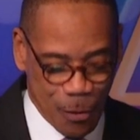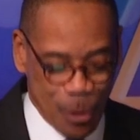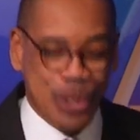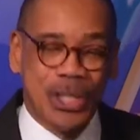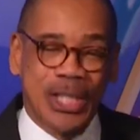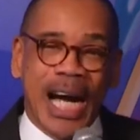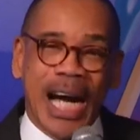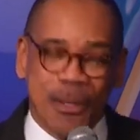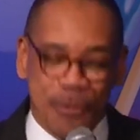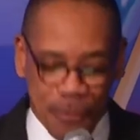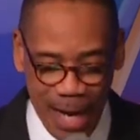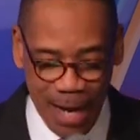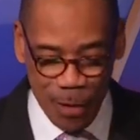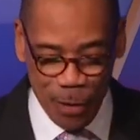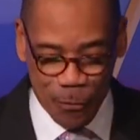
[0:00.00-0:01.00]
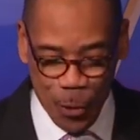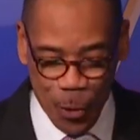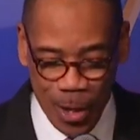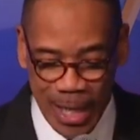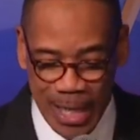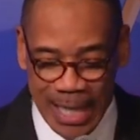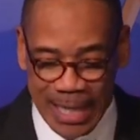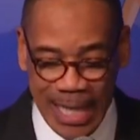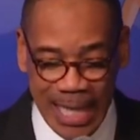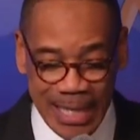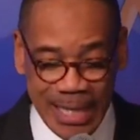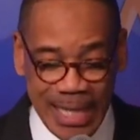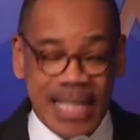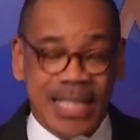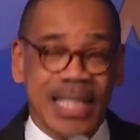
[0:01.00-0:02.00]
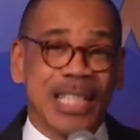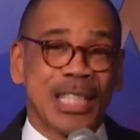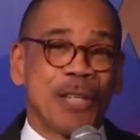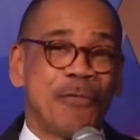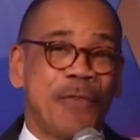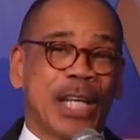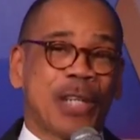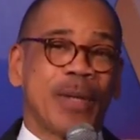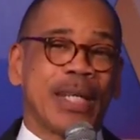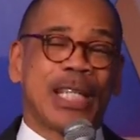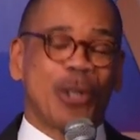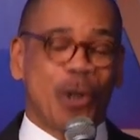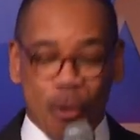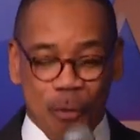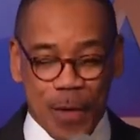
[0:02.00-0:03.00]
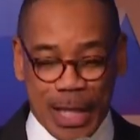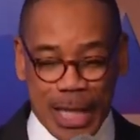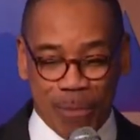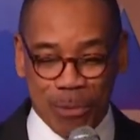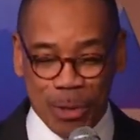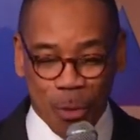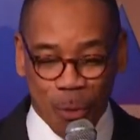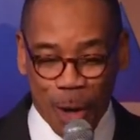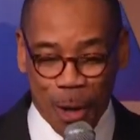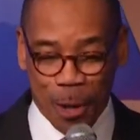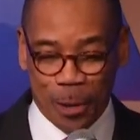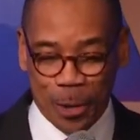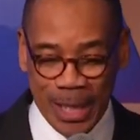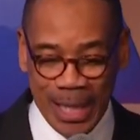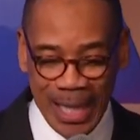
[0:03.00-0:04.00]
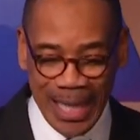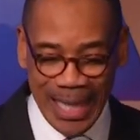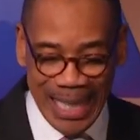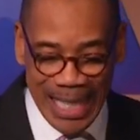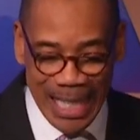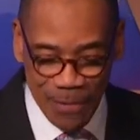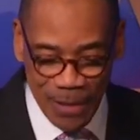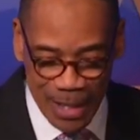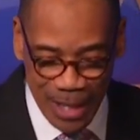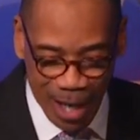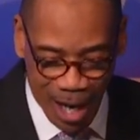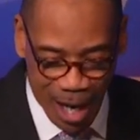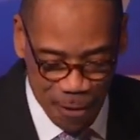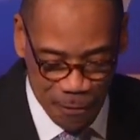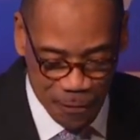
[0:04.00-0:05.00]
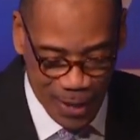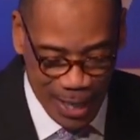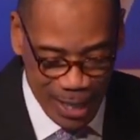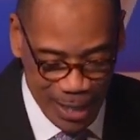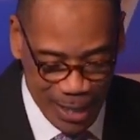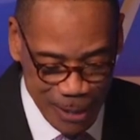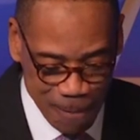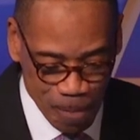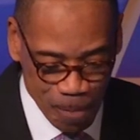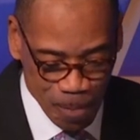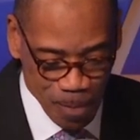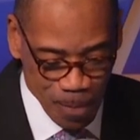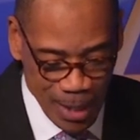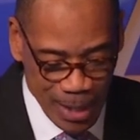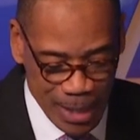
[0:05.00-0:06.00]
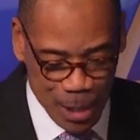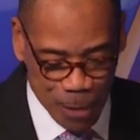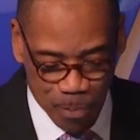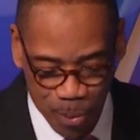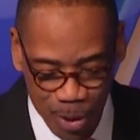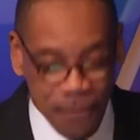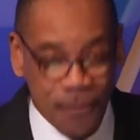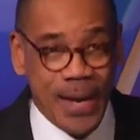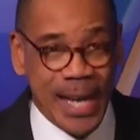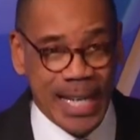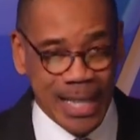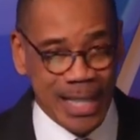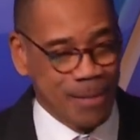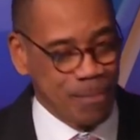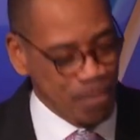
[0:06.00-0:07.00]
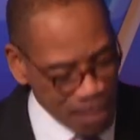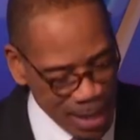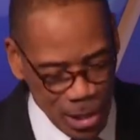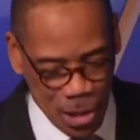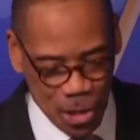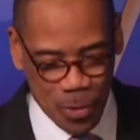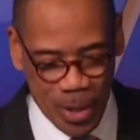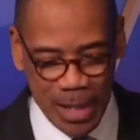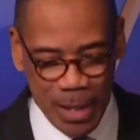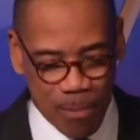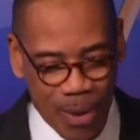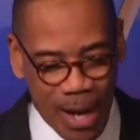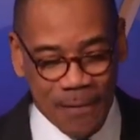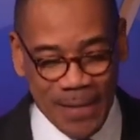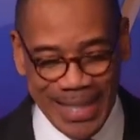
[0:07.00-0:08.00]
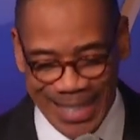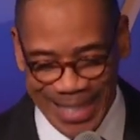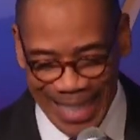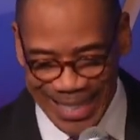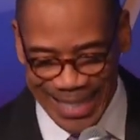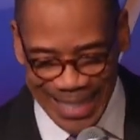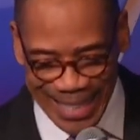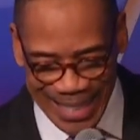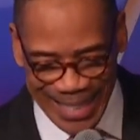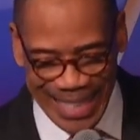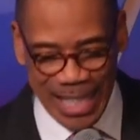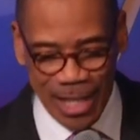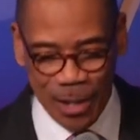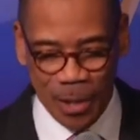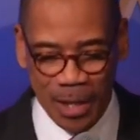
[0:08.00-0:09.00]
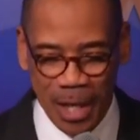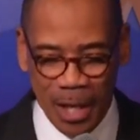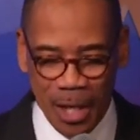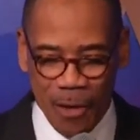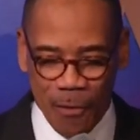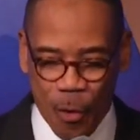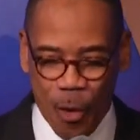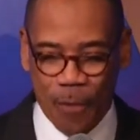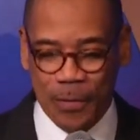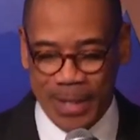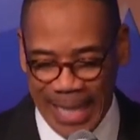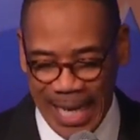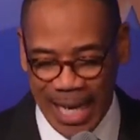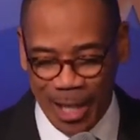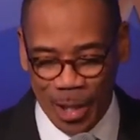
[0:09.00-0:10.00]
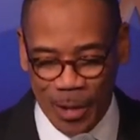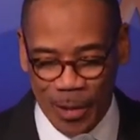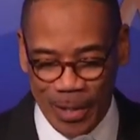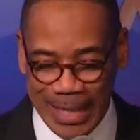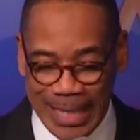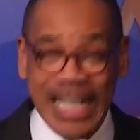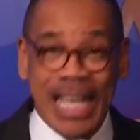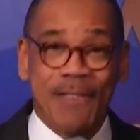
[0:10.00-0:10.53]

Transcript: 1 John 5 and 4 says, this is the victory that overcomes the world, even our faith. This prophetic ministry, the prophet is a seer, foreteller. He's